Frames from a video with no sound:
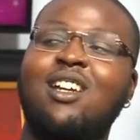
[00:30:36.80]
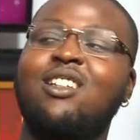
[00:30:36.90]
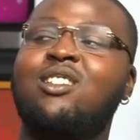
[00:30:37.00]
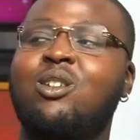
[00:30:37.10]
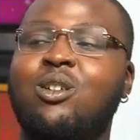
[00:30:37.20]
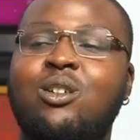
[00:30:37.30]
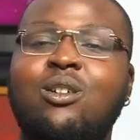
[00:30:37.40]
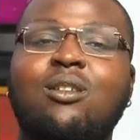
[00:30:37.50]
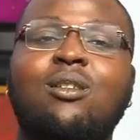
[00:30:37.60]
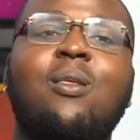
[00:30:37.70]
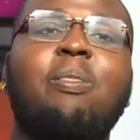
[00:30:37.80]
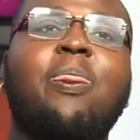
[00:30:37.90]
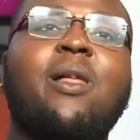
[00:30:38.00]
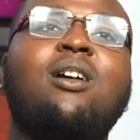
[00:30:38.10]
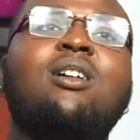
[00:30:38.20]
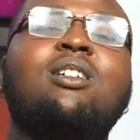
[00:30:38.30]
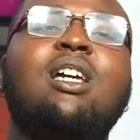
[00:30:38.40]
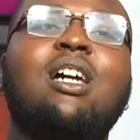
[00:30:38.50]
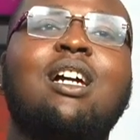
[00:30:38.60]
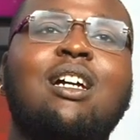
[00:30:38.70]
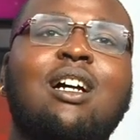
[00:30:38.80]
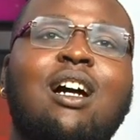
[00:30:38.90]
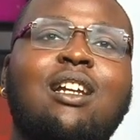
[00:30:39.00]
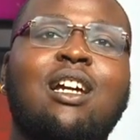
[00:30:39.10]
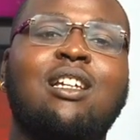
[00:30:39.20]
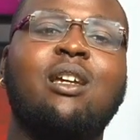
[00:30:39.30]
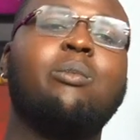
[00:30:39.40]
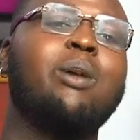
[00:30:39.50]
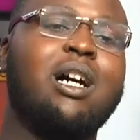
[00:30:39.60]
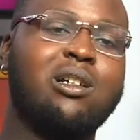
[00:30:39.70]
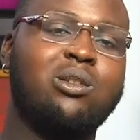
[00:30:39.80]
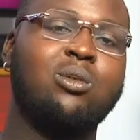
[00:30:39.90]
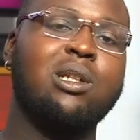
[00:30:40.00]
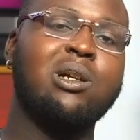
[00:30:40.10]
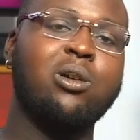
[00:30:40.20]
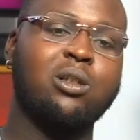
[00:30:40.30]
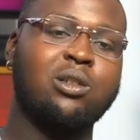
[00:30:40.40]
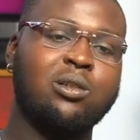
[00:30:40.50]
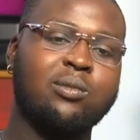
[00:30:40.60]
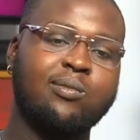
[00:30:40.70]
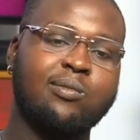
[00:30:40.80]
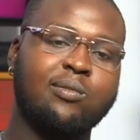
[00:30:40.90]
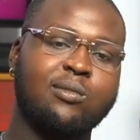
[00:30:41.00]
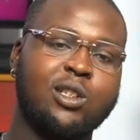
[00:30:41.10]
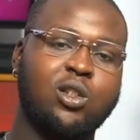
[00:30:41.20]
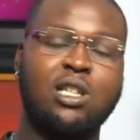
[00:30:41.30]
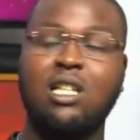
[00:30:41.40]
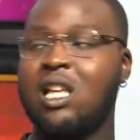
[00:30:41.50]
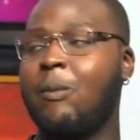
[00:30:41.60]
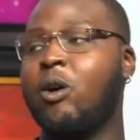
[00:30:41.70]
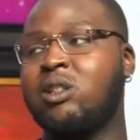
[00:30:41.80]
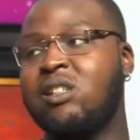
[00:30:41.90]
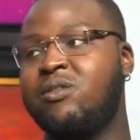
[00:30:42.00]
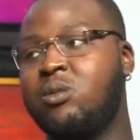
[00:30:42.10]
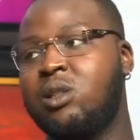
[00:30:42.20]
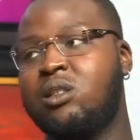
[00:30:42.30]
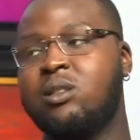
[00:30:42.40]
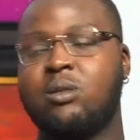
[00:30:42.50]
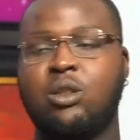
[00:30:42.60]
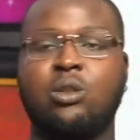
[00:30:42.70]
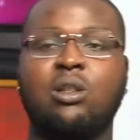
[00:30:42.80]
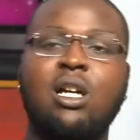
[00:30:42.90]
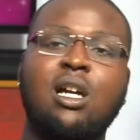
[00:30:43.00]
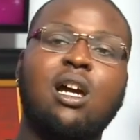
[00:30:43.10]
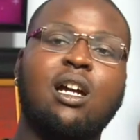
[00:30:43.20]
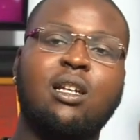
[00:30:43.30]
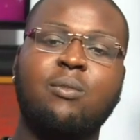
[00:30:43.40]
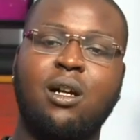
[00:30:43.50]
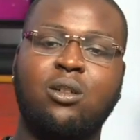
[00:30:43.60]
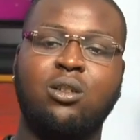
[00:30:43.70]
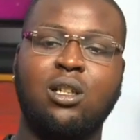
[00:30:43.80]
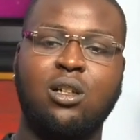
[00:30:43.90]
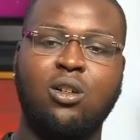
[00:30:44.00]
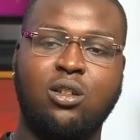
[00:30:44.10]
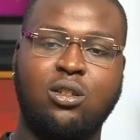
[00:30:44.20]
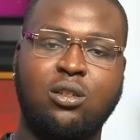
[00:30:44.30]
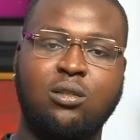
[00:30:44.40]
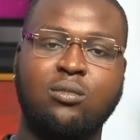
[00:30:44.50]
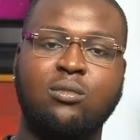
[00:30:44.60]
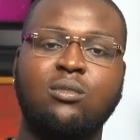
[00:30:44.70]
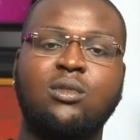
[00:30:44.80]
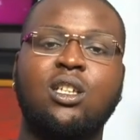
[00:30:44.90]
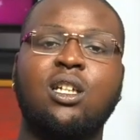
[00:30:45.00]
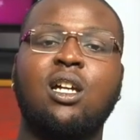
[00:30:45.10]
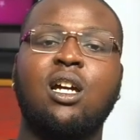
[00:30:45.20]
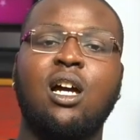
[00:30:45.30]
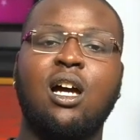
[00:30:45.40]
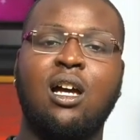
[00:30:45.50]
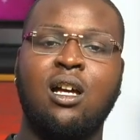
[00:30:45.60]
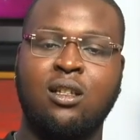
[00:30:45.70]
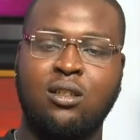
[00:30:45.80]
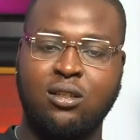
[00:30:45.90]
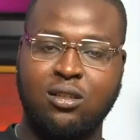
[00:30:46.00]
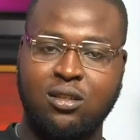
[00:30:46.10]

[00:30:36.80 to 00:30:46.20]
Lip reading: So, yeah, and I came back to Lagos, because that time I was living with him. So I came back to Lagos and